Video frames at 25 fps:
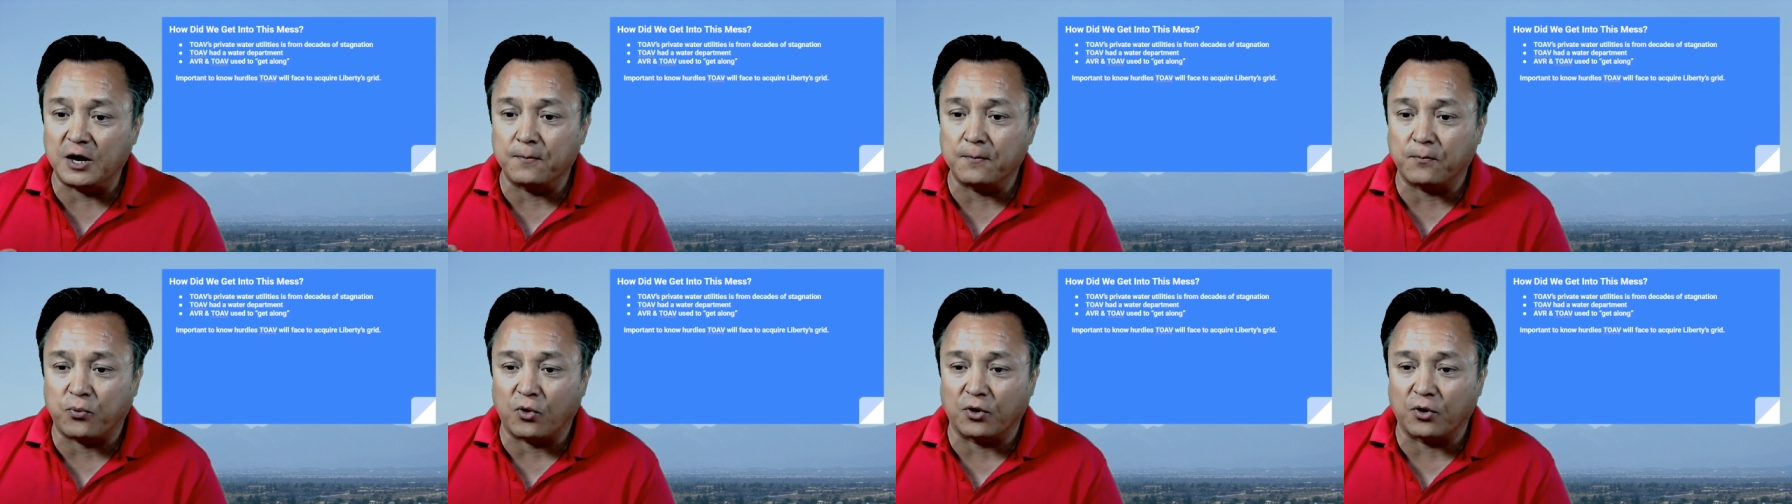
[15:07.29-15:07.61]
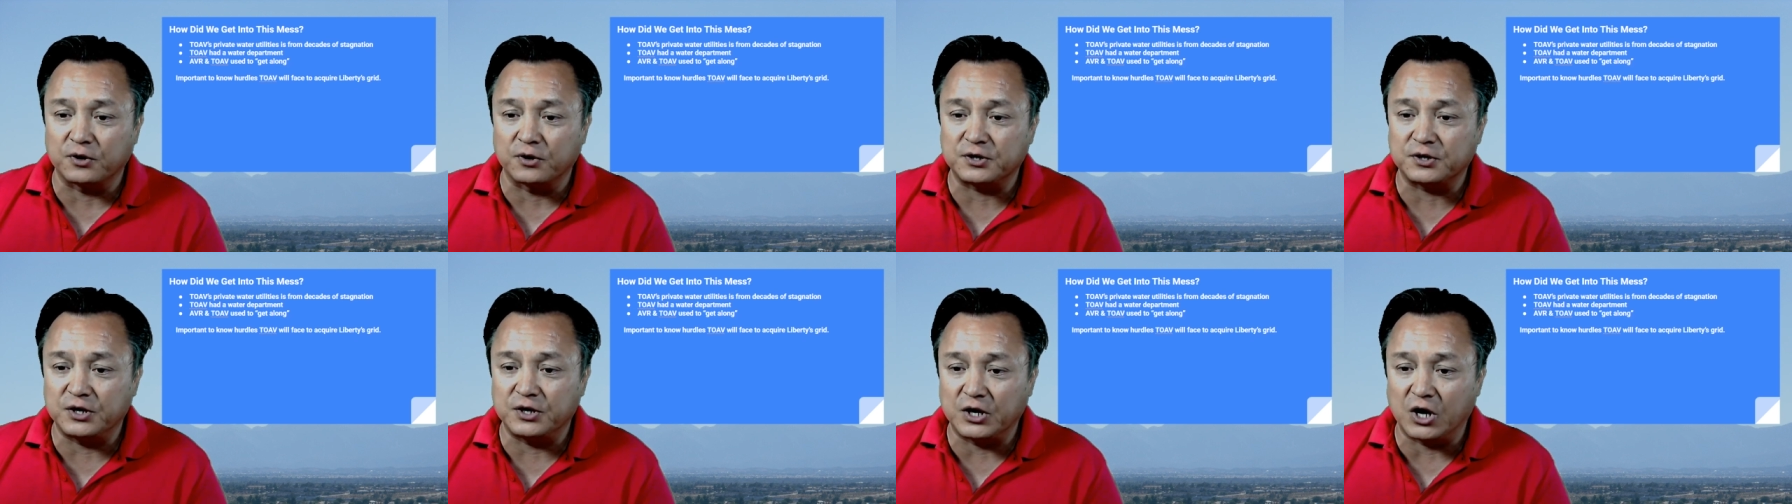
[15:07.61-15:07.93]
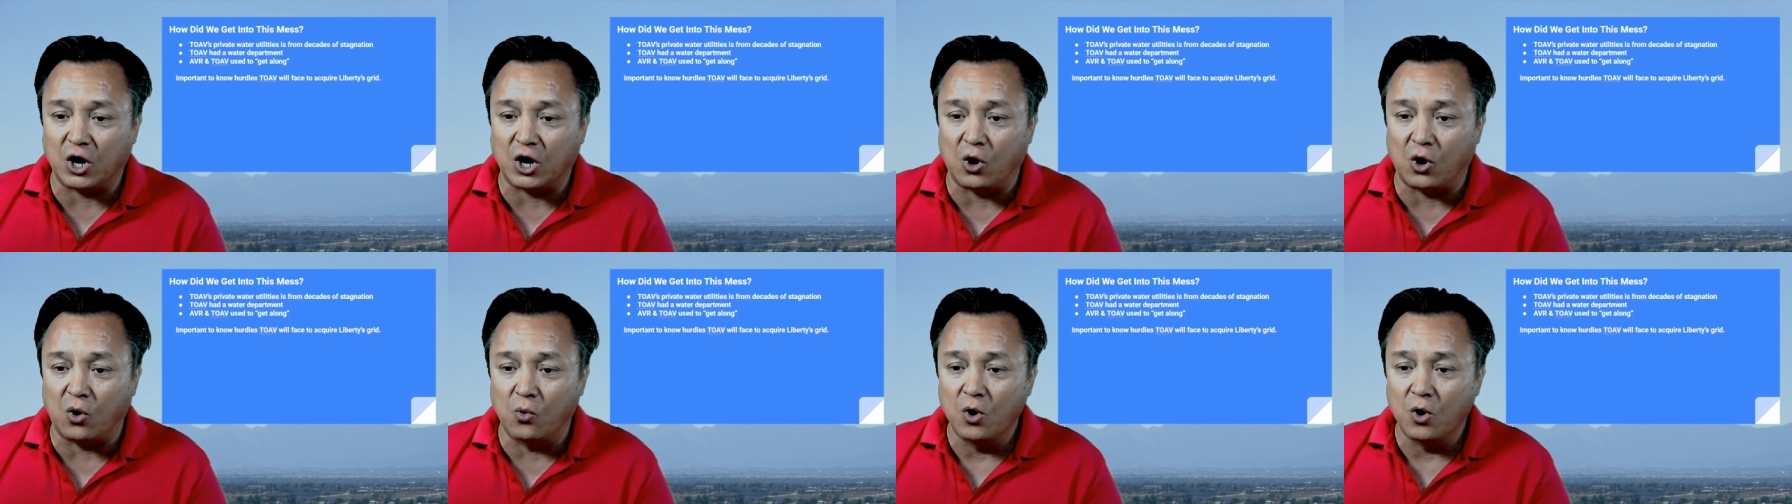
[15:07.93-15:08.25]
important to
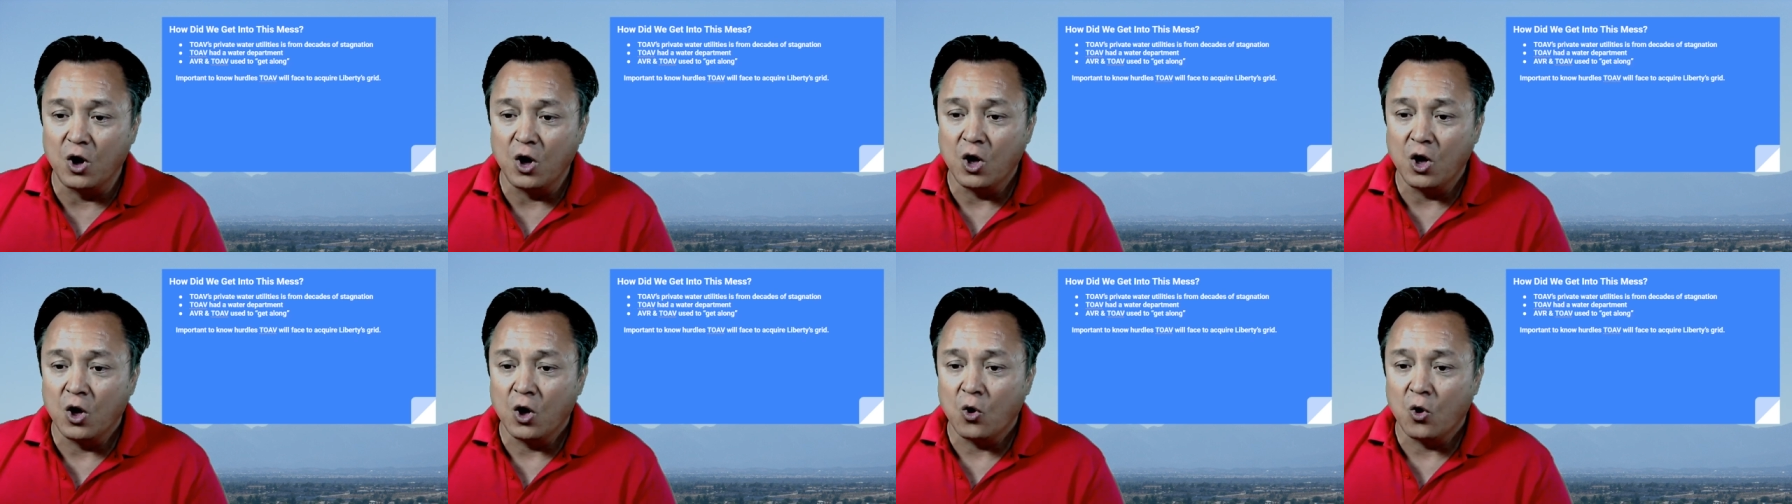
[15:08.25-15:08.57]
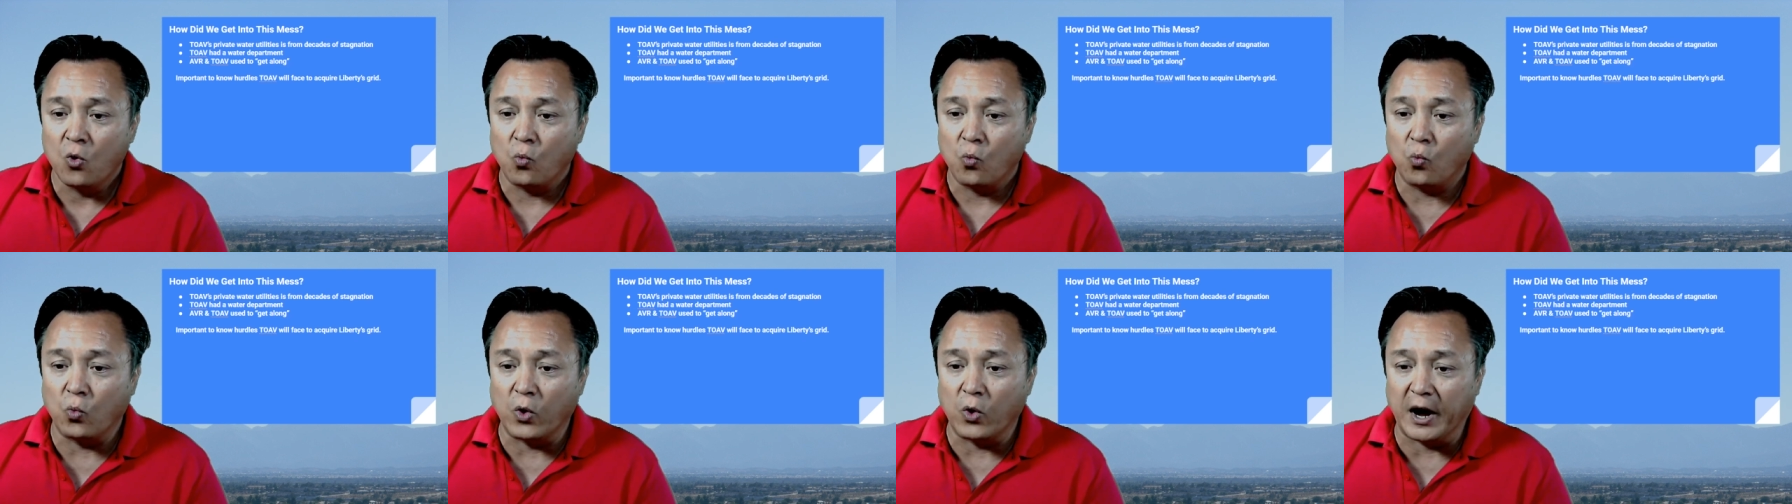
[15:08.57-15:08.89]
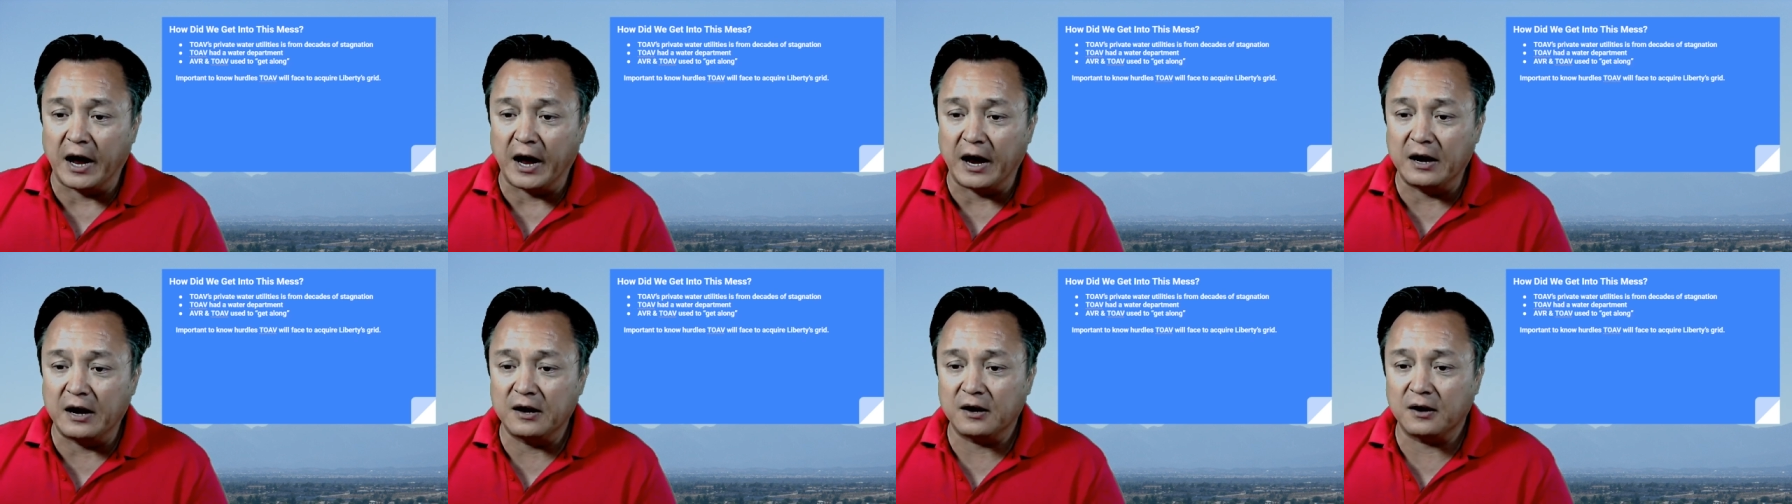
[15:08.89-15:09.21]
know
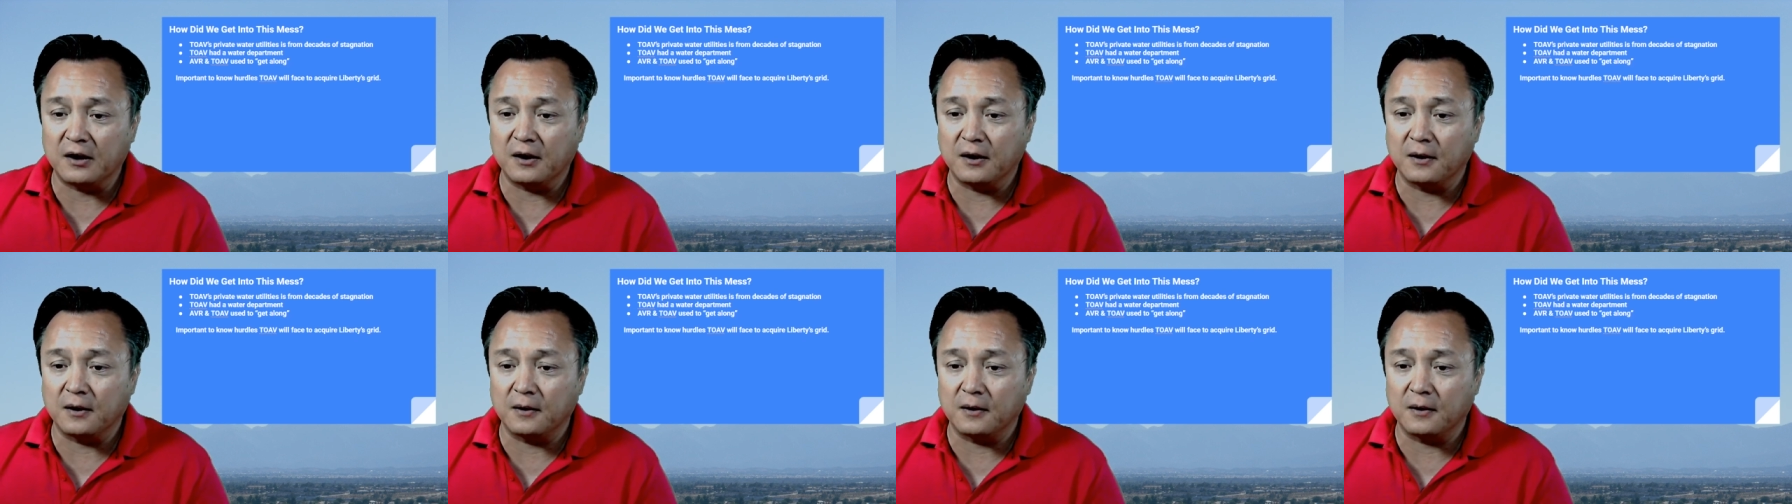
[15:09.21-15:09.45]
when